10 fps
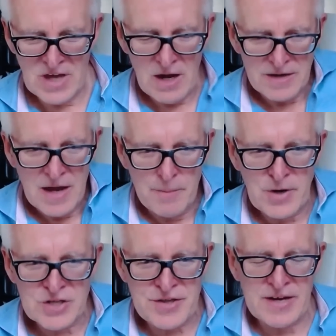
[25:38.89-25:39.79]
Yeah, yeah,
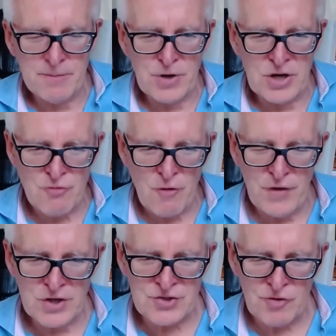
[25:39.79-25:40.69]
because that
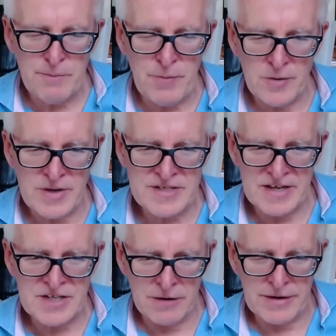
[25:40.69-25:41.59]
reverse repo is,
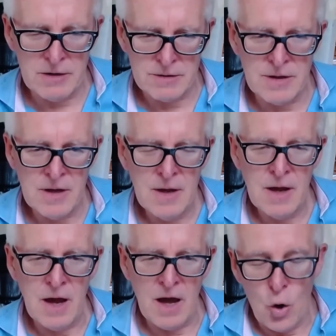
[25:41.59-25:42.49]
is going on,
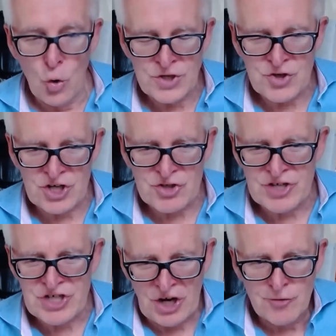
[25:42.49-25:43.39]
uh, or the
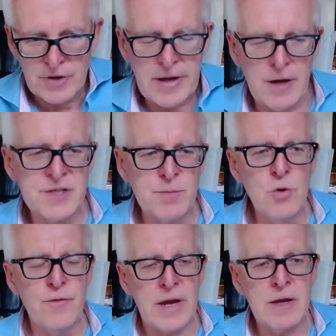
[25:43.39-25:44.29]
Treasury General account is
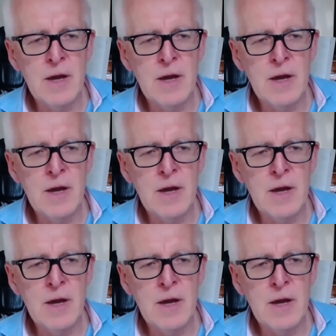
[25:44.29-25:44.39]
moving.